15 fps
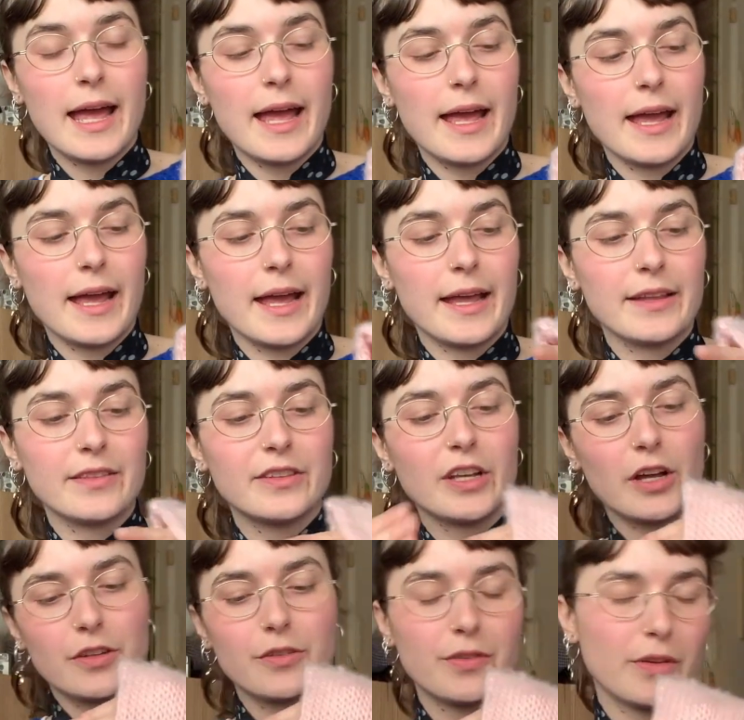and
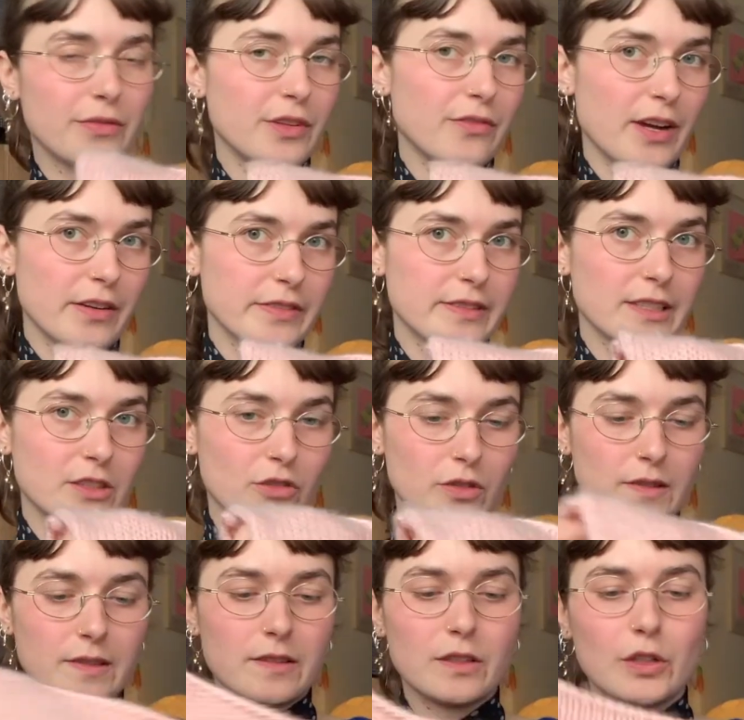the other 55
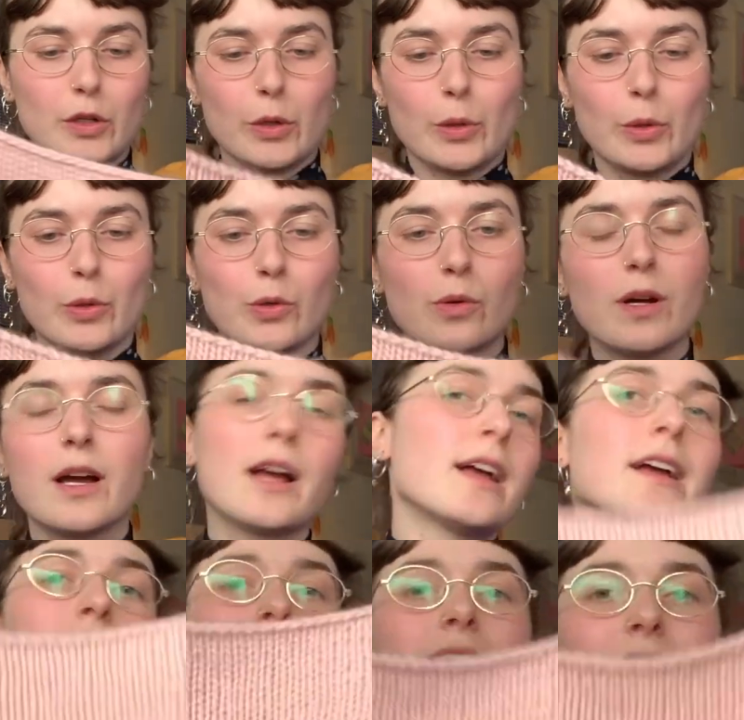stitches you
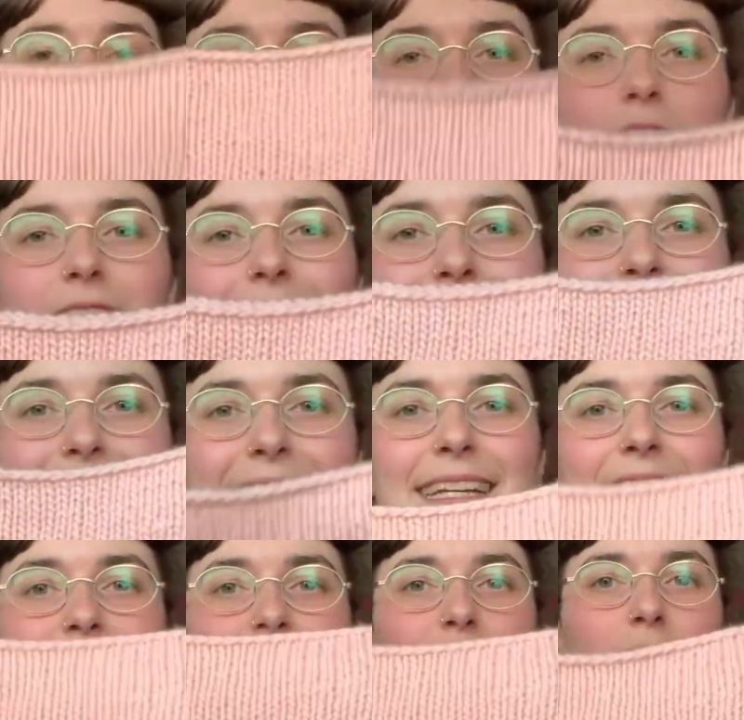start
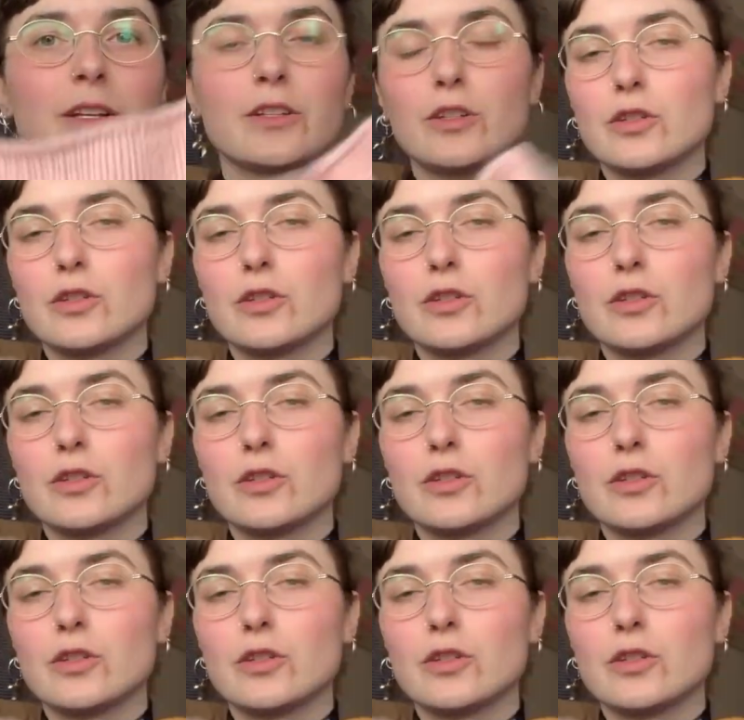knitting.